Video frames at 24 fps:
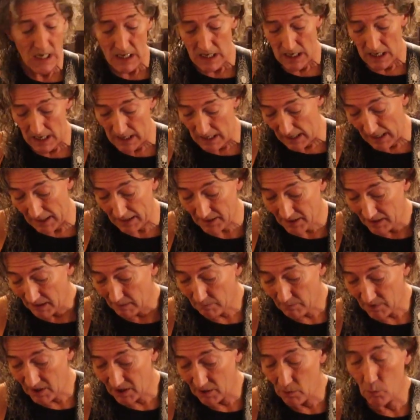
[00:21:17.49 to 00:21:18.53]

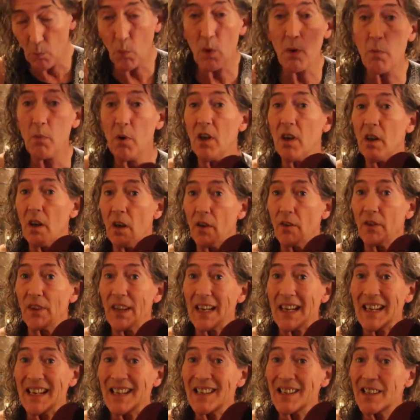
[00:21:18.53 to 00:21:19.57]
except we were on
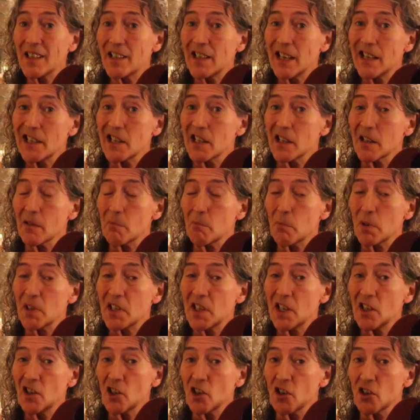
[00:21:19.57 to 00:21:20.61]
the centre
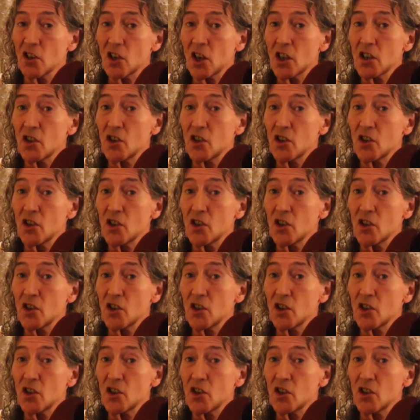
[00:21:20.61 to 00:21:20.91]
position